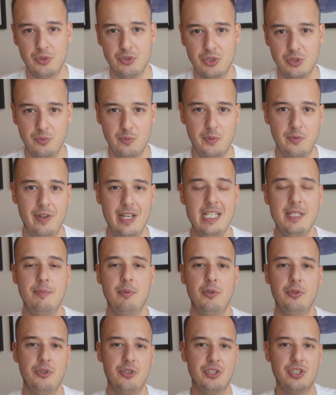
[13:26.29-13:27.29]
So with
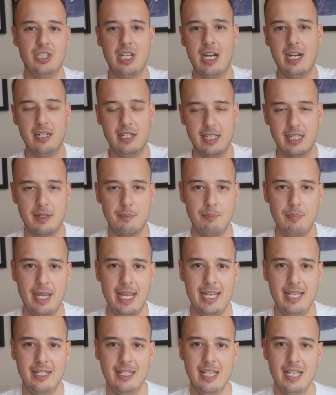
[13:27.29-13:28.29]
Facebook, you start a
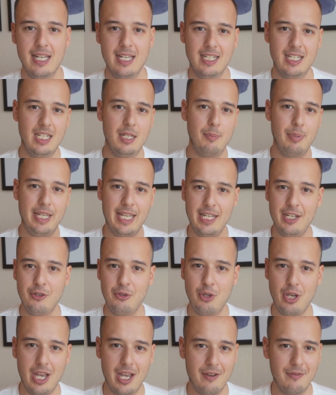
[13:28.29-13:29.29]
campaign, in the beginning
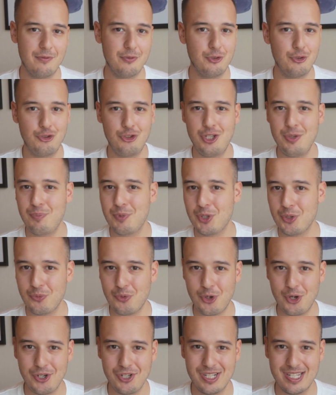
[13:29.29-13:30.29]
you have cheap
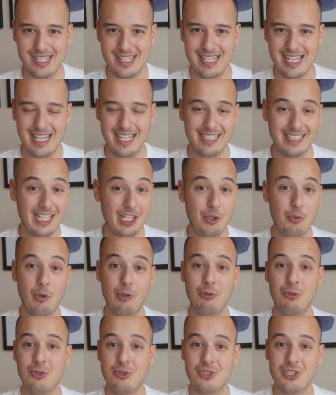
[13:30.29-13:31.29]
conversions, then you
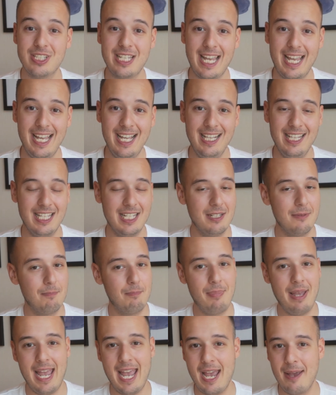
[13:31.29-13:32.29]
want to scale and
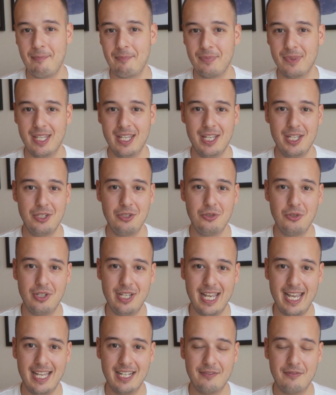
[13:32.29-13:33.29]
bam, you
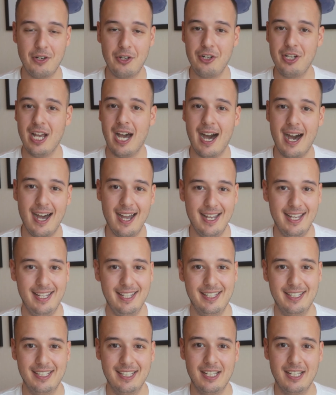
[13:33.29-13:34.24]
get very high